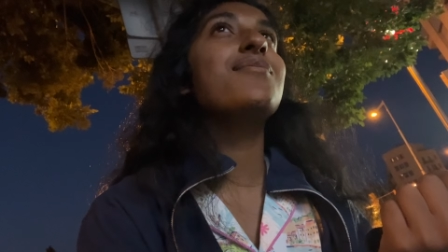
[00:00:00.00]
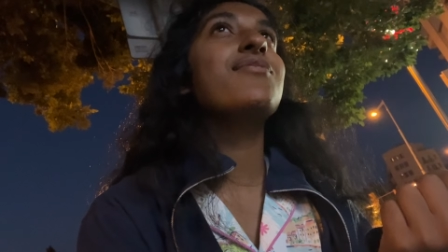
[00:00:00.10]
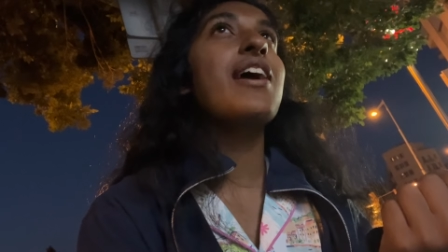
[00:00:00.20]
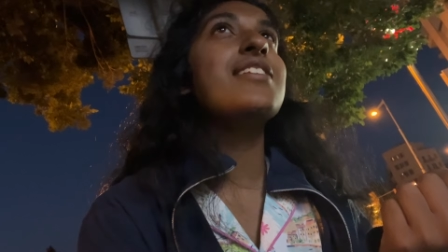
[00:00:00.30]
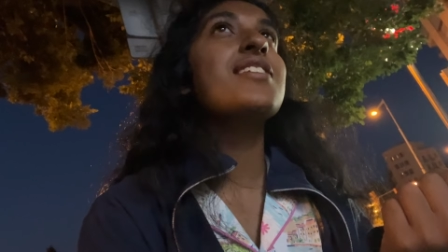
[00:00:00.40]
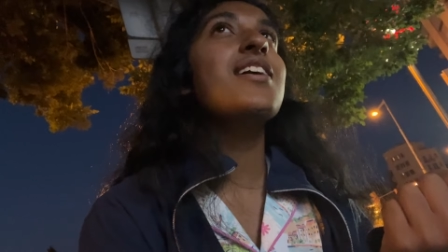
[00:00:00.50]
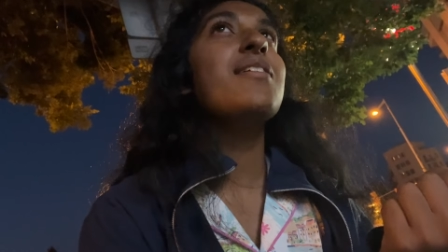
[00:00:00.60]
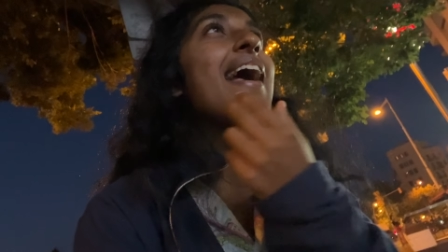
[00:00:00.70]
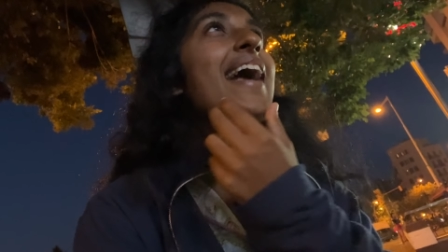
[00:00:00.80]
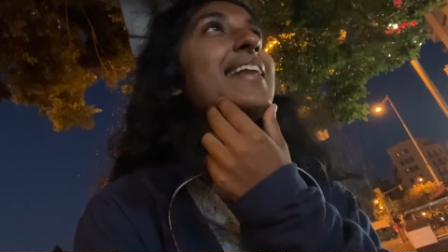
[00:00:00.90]
Fanta.
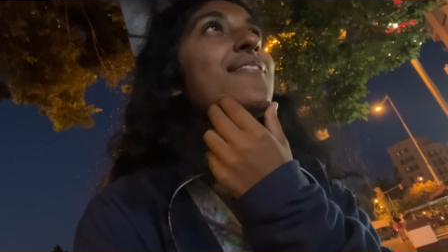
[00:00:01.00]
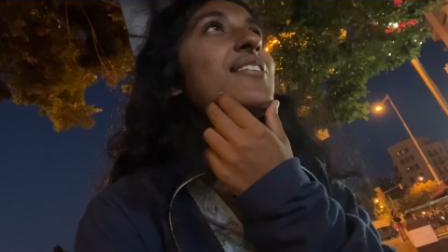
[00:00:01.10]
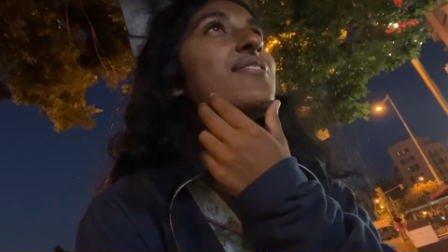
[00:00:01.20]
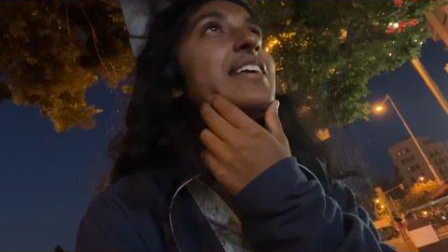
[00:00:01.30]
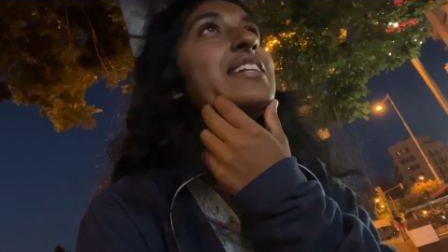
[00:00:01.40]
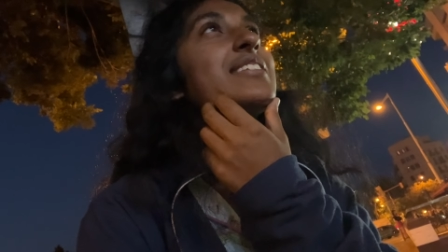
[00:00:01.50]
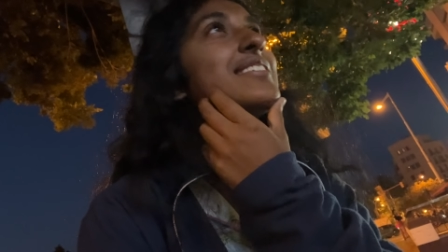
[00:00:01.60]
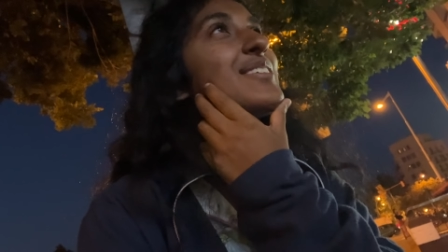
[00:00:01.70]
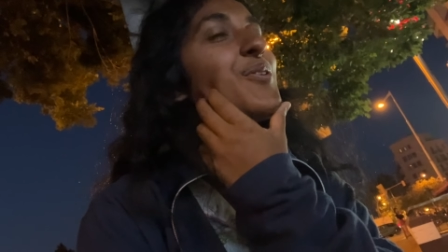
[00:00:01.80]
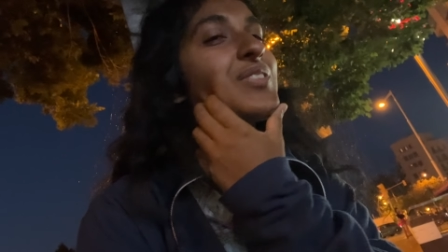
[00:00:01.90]
And even if they
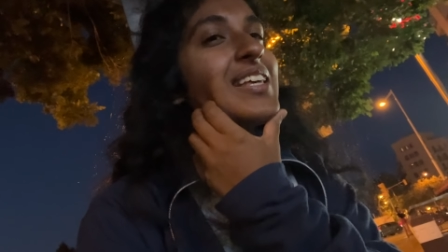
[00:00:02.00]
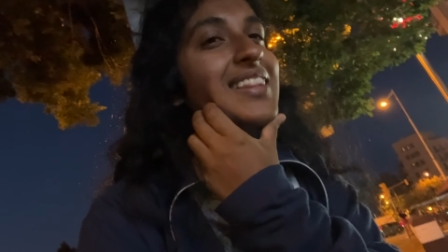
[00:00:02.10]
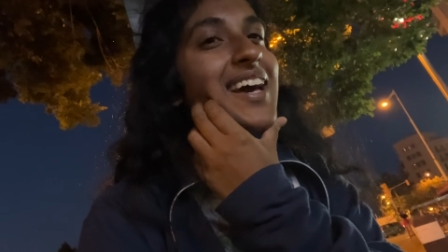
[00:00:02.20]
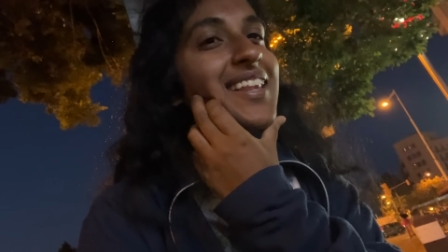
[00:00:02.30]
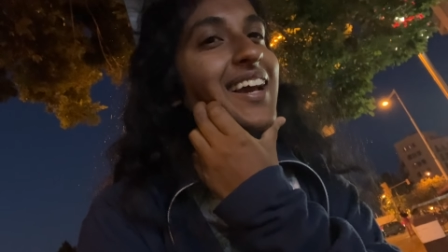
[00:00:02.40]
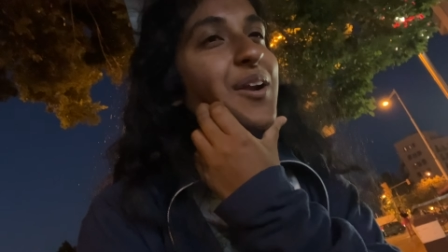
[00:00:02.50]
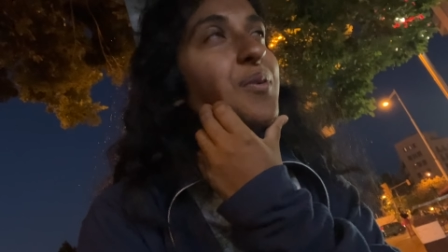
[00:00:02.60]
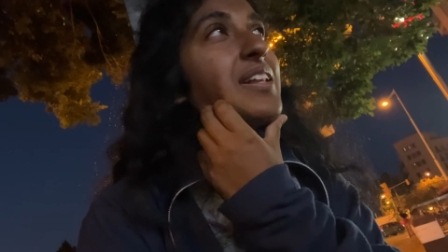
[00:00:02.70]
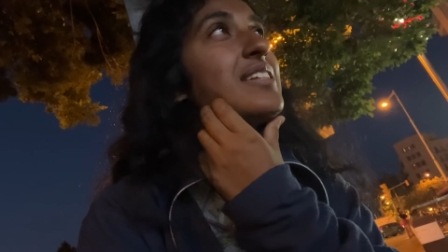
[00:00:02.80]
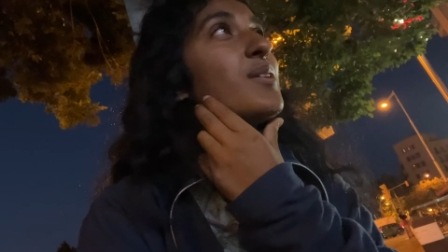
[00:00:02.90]
don't think that, like I don't
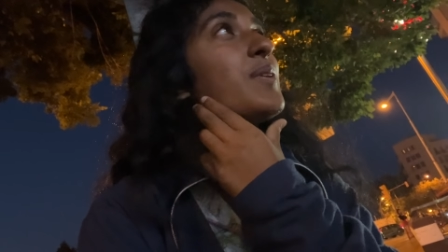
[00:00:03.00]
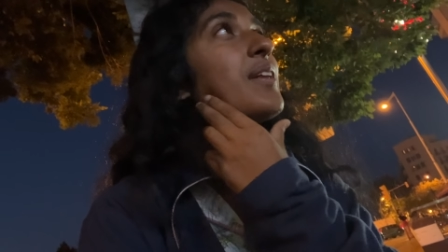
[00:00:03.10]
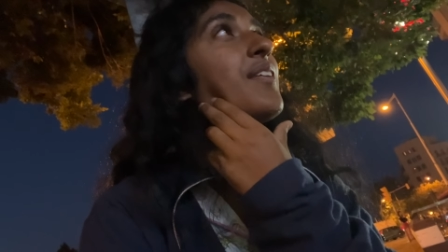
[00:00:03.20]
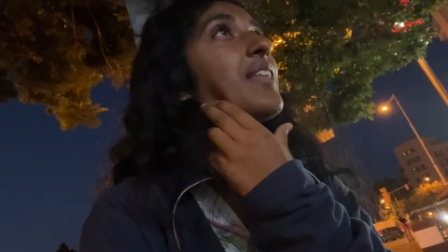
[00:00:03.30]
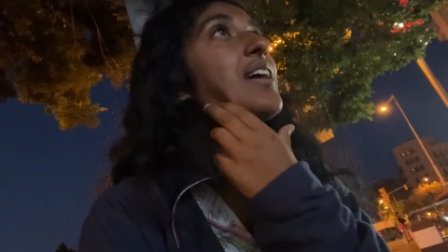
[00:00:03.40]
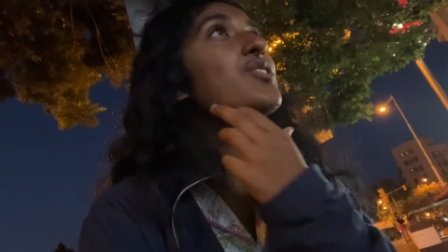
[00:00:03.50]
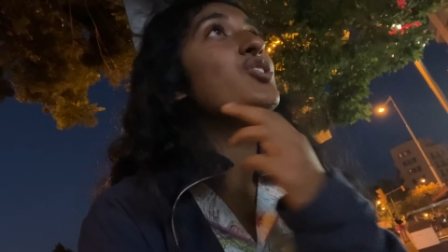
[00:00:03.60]
want to deal with all that.